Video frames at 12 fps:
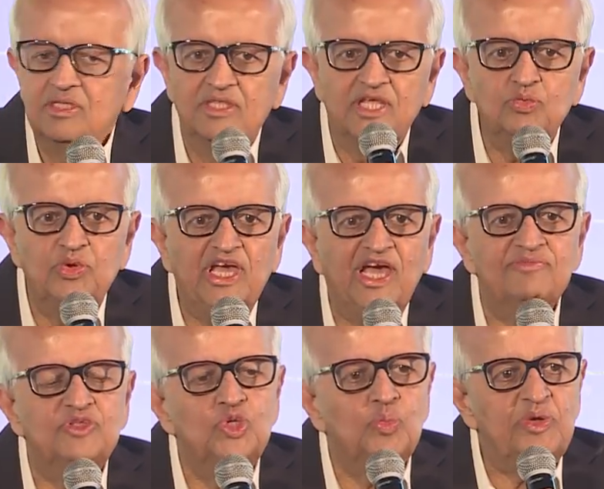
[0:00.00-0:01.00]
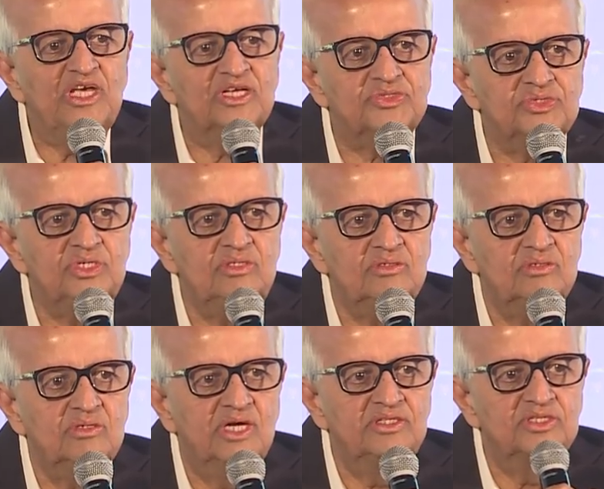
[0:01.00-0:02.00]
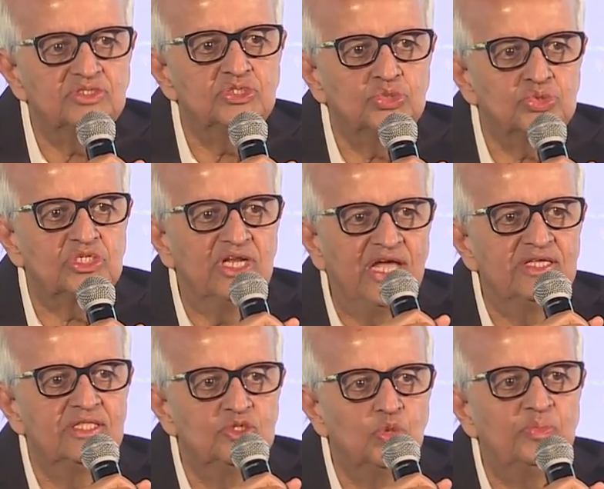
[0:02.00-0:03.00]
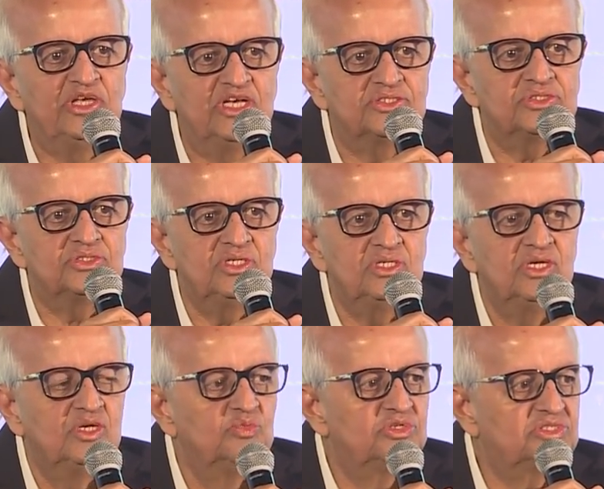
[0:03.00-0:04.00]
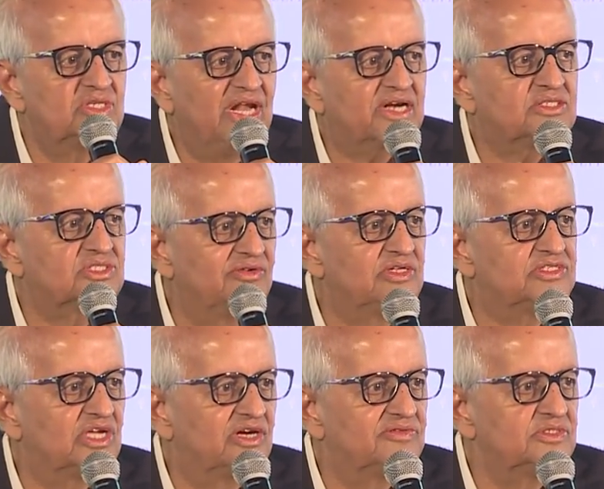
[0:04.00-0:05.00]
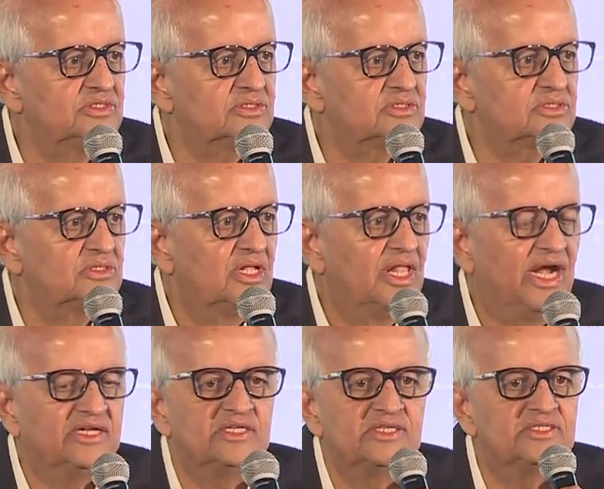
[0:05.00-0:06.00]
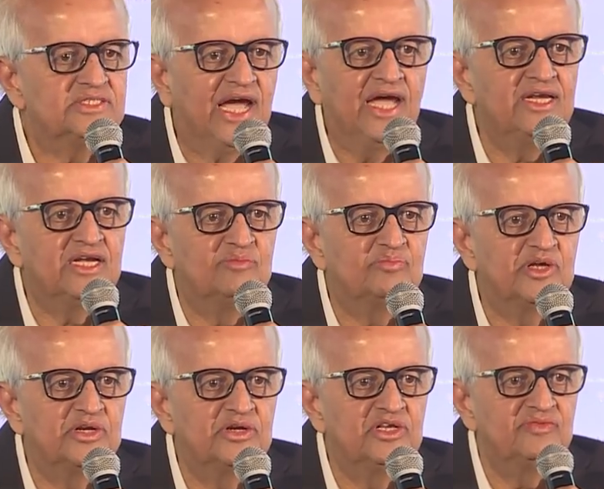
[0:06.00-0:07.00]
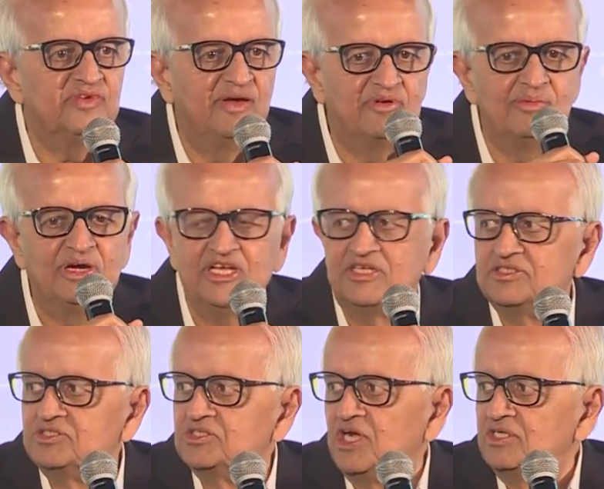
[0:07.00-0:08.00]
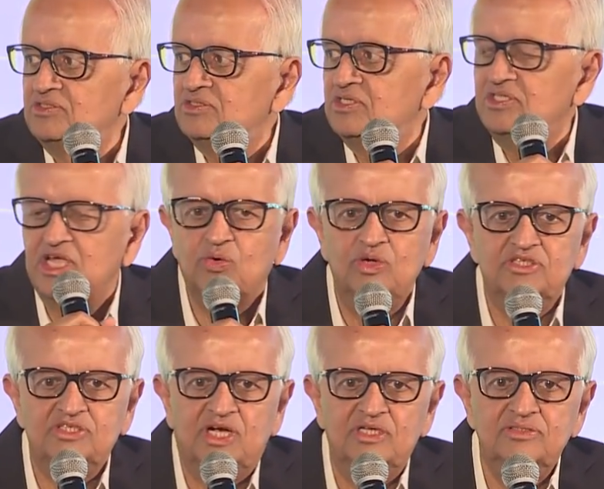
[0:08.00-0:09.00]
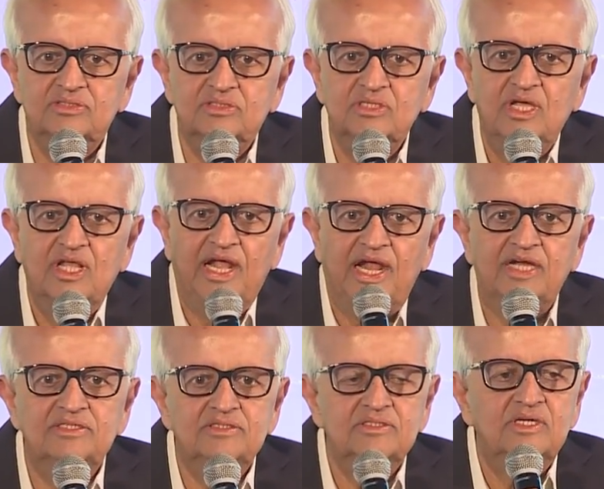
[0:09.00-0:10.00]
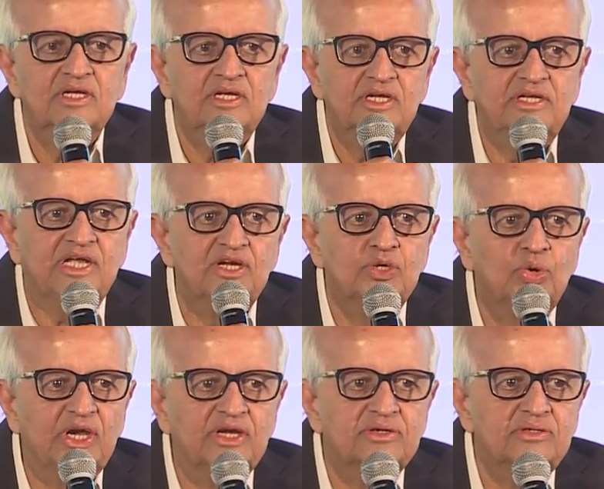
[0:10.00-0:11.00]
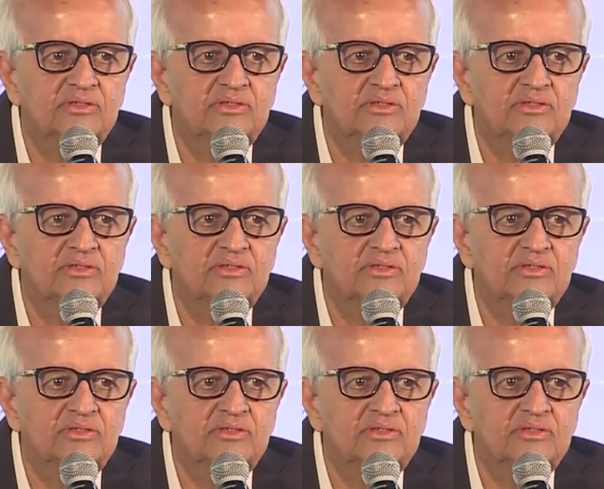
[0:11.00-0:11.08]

Then we have the UPSC, an institution like the UPSC, which selects civil servants, and it's entirely competitive. Everybody has a chance, an equal chance, and it can do it